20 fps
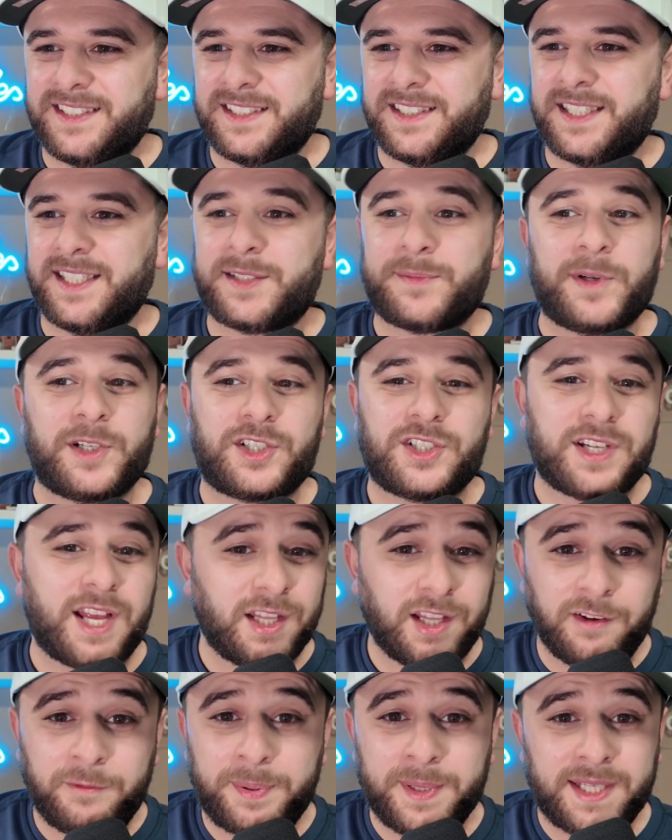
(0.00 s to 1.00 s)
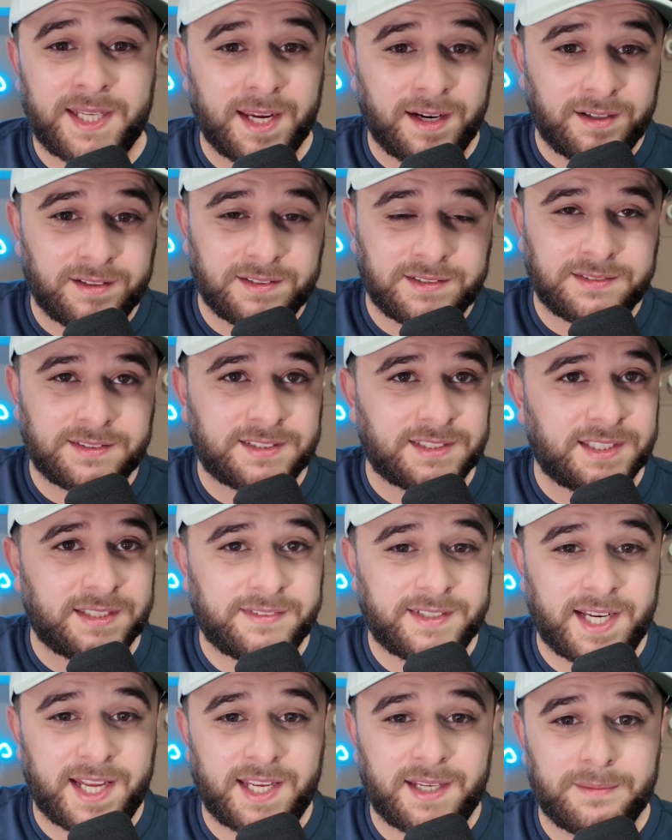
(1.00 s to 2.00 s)
As much as I love Pete Carroll, it's not
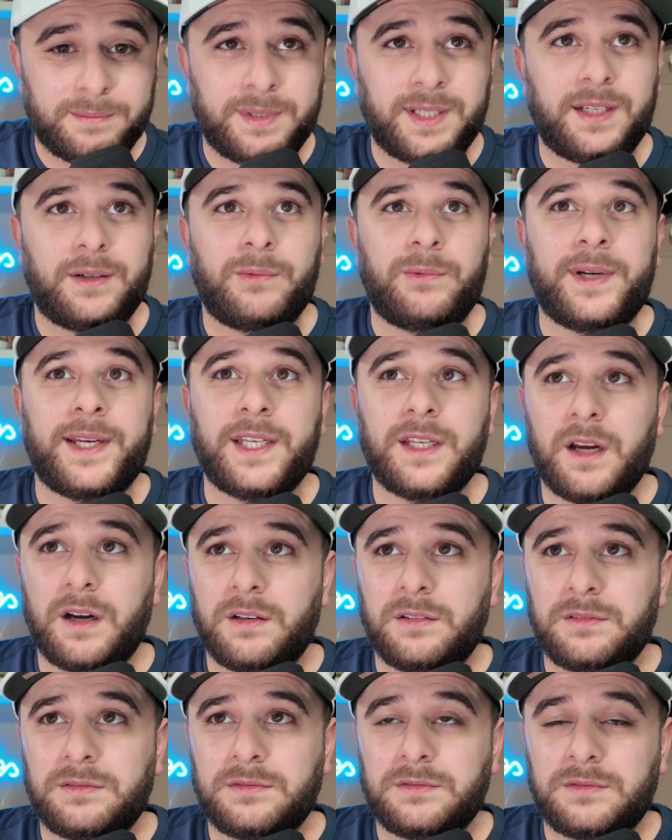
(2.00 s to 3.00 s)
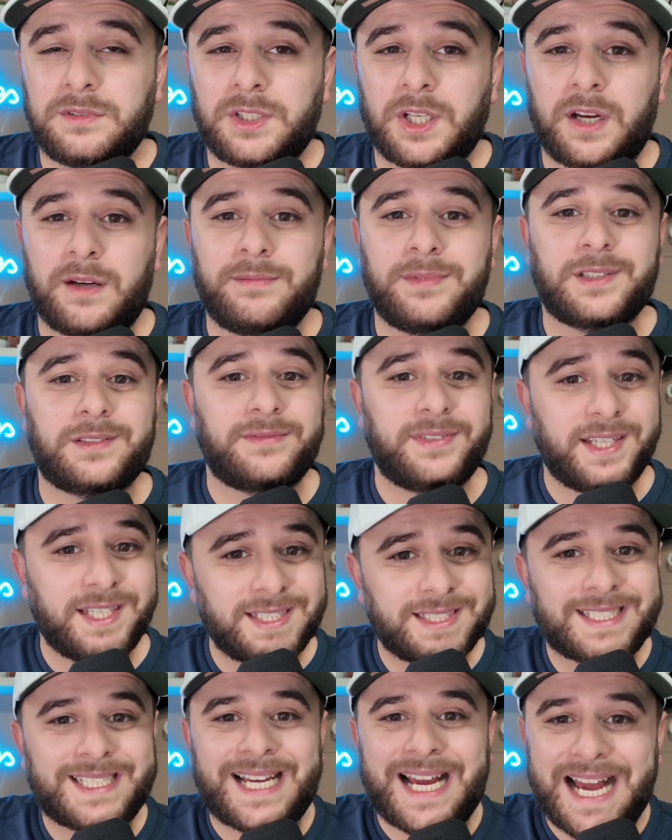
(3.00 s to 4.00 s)
even hate, but we know Sean
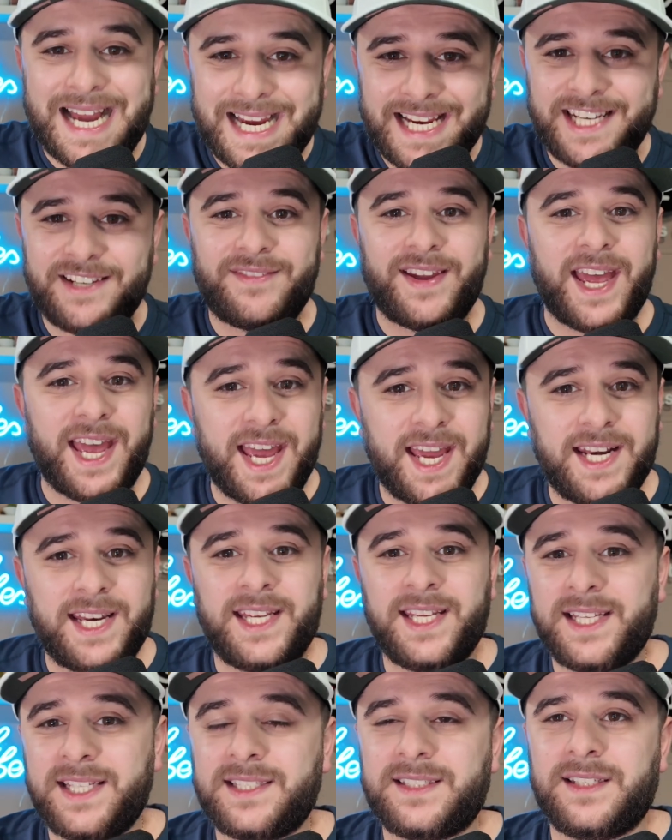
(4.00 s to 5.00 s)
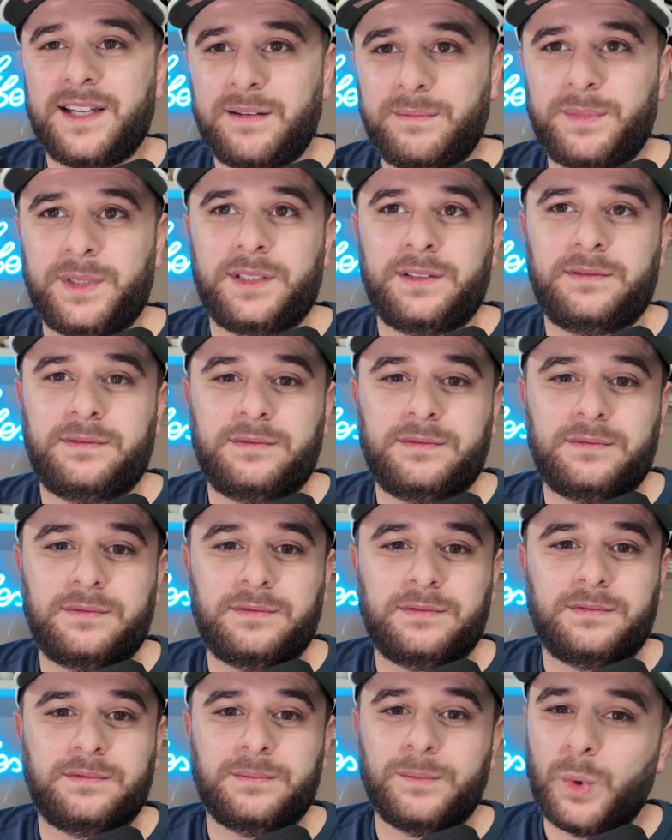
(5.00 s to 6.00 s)
McVay's kind of had his number.
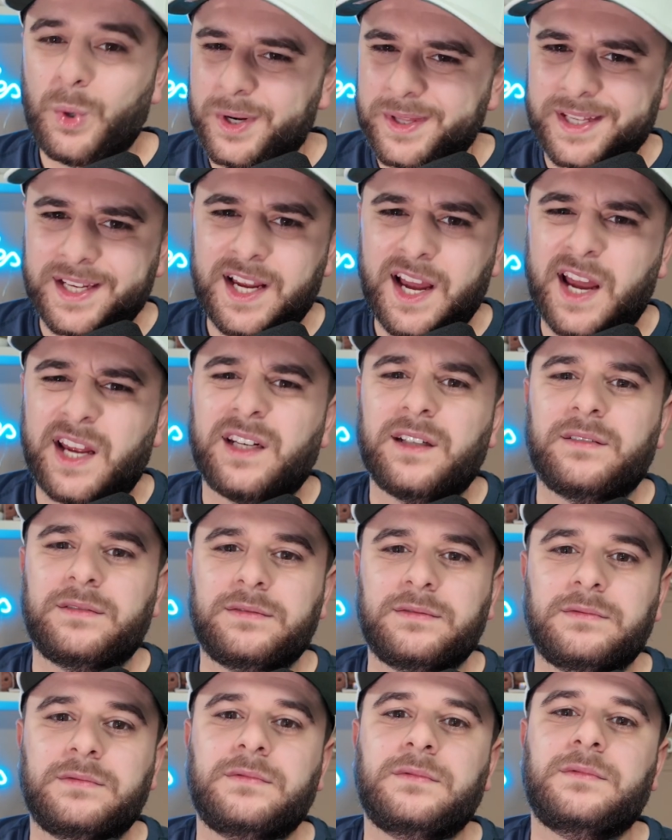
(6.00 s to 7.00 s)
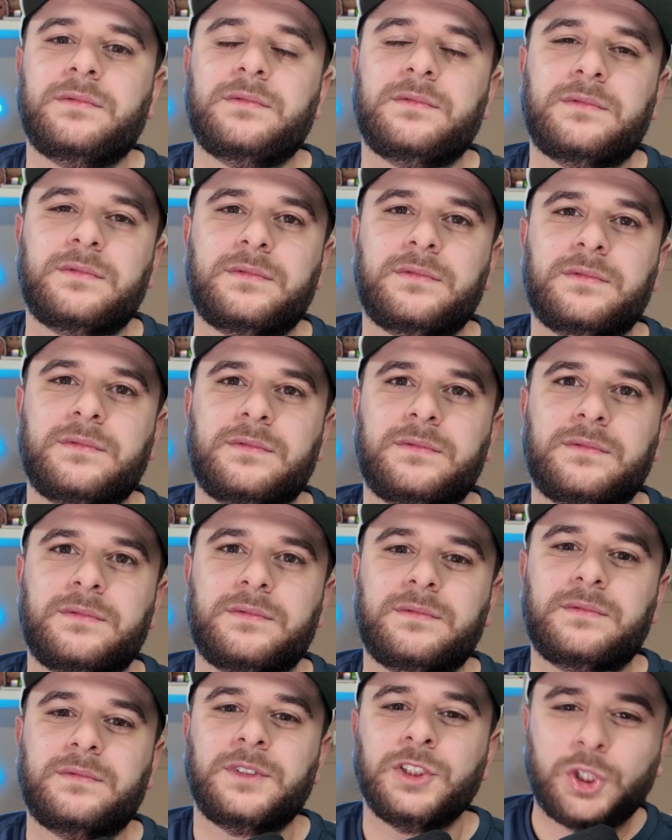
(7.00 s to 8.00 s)
More than kind of.
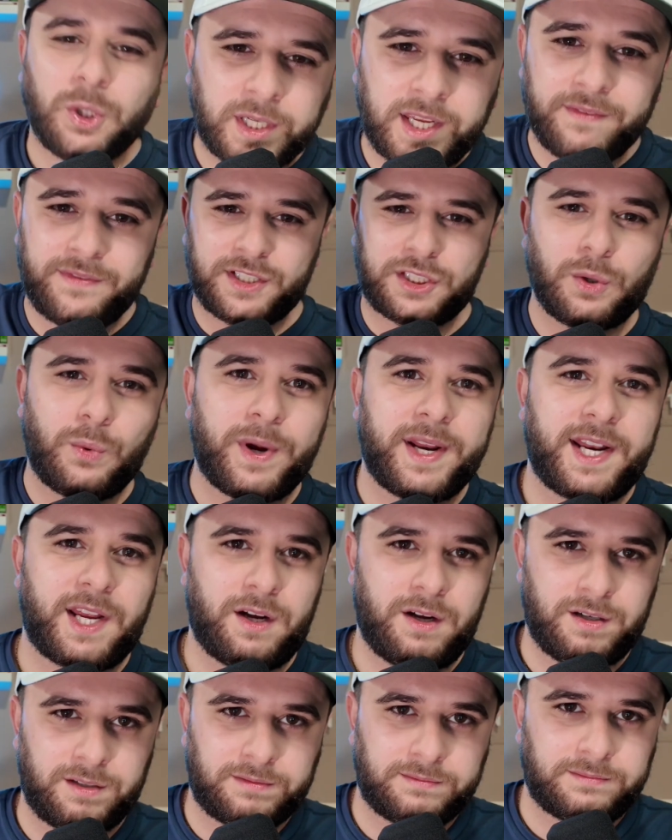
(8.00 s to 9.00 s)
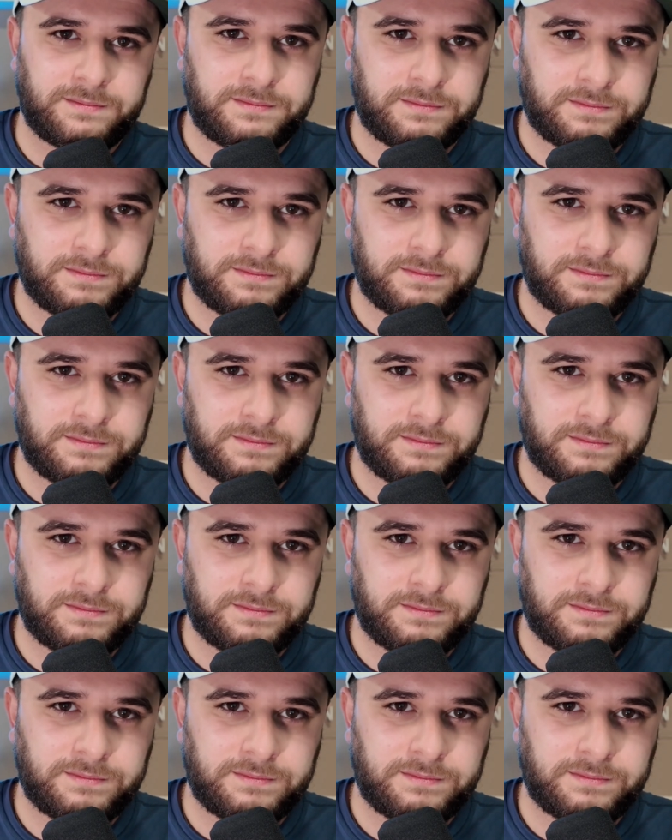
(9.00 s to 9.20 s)
So give us a win at home.